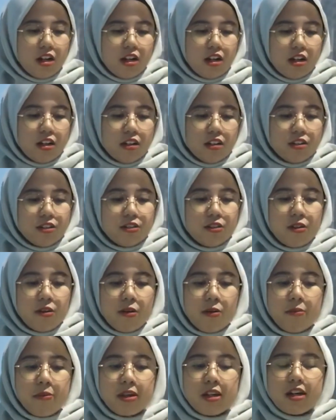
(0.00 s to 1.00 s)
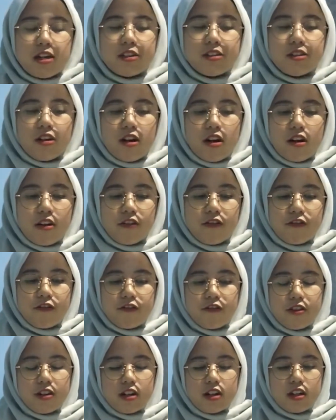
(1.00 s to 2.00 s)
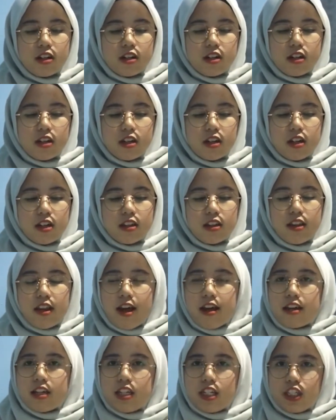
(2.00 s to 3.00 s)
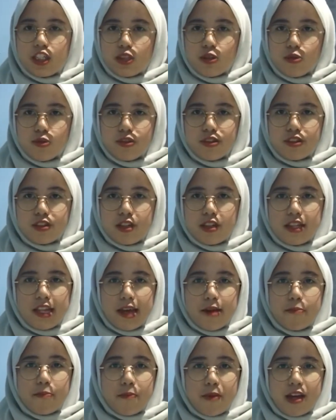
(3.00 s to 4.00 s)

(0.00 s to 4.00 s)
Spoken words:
So because of that main